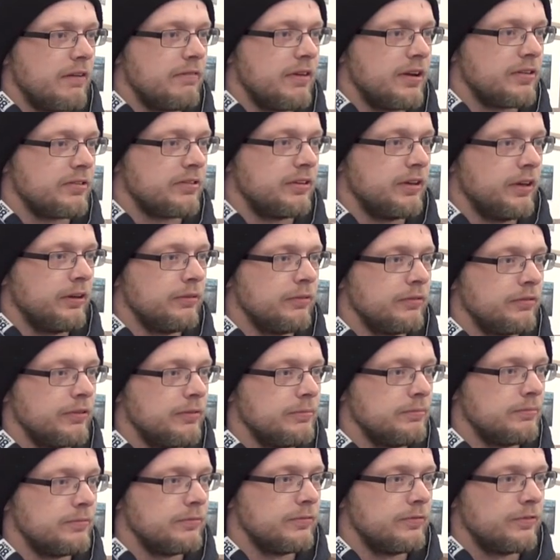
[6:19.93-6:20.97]
rescued
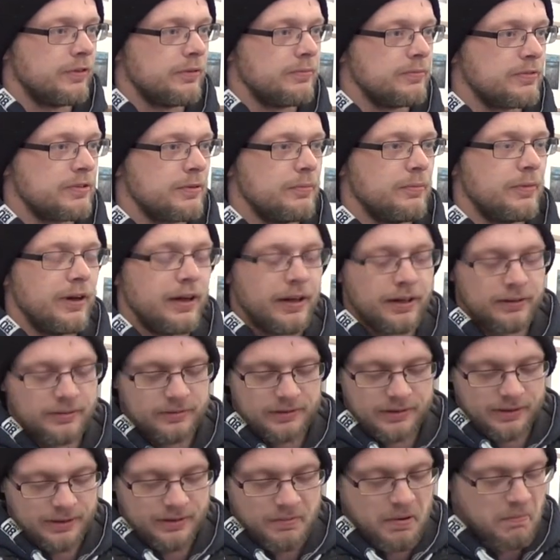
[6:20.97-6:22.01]
from somewhere.
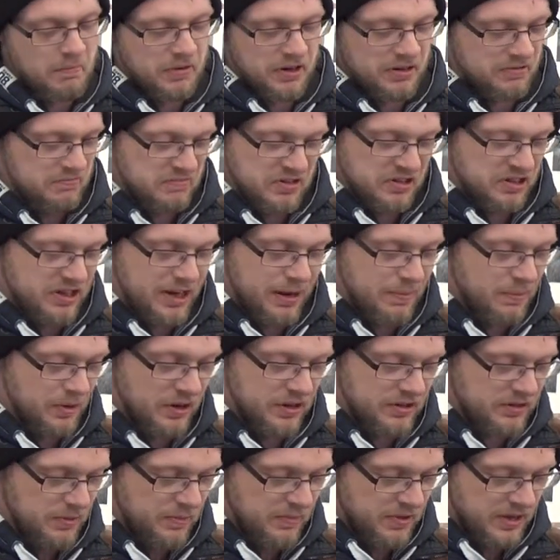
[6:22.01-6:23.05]
I remember Skip
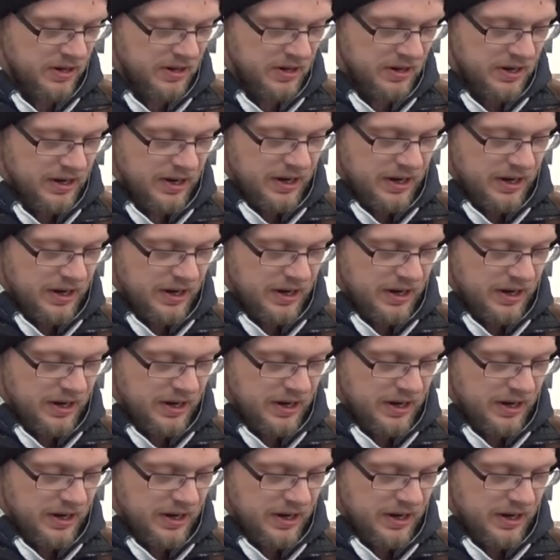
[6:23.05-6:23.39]
or something.